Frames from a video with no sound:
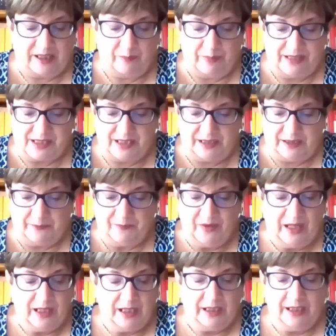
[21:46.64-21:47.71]
capacity.
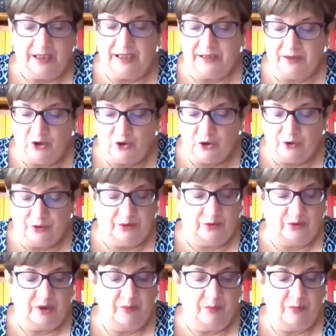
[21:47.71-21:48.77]
In addition,
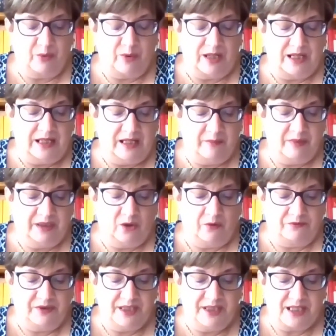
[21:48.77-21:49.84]
the temporal element
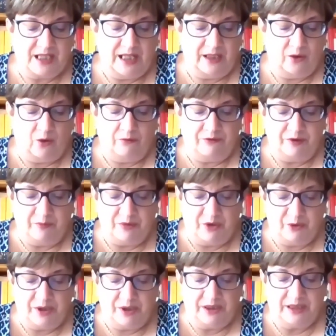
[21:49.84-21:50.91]
of this kind of
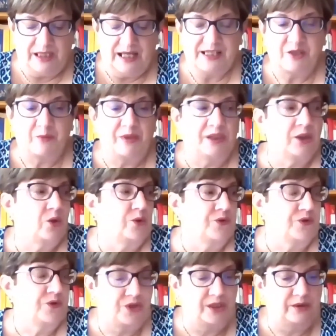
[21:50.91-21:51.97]
immunity has been
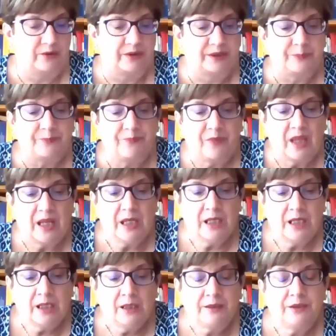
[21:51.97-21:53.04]
considered.
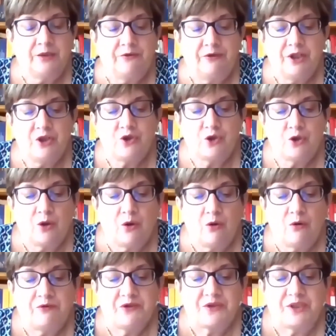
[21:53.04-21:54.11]
The definition
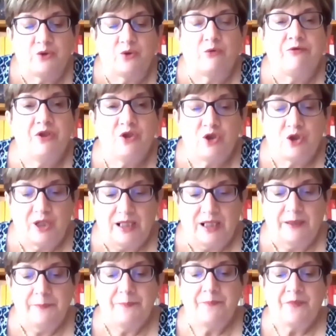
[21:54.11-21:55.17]
of a state
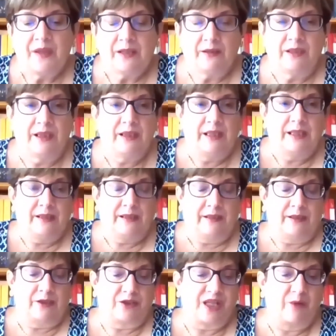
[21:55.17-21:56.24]
official, the
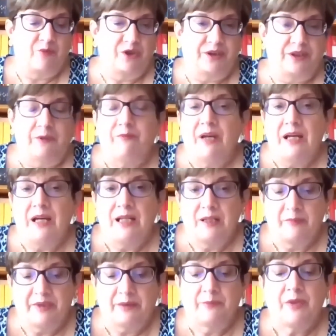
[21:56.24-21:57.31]
subjective
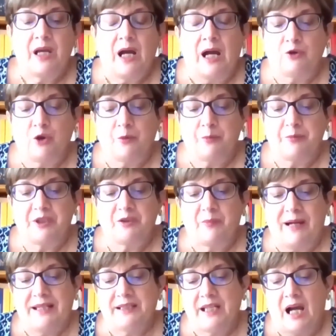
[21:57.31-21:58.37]
element, adopted
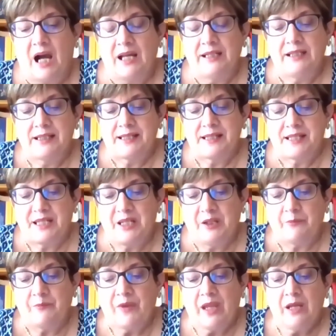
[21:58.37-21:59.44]
by the
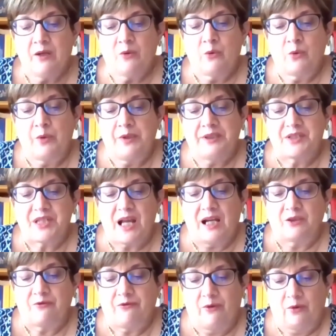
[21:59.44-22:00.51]
ILC, reads
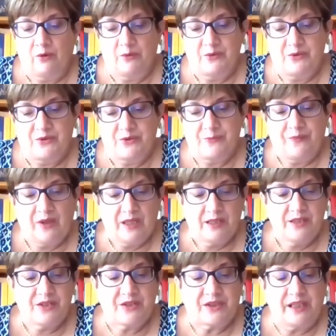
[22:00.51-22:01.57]
as follows.
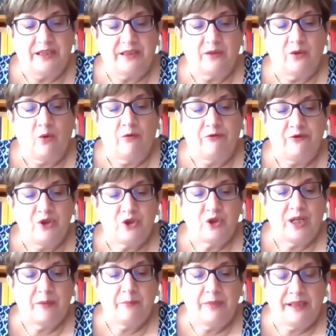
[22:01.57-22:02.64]
State
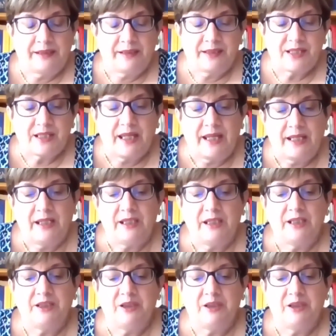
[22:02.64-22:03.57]
official means any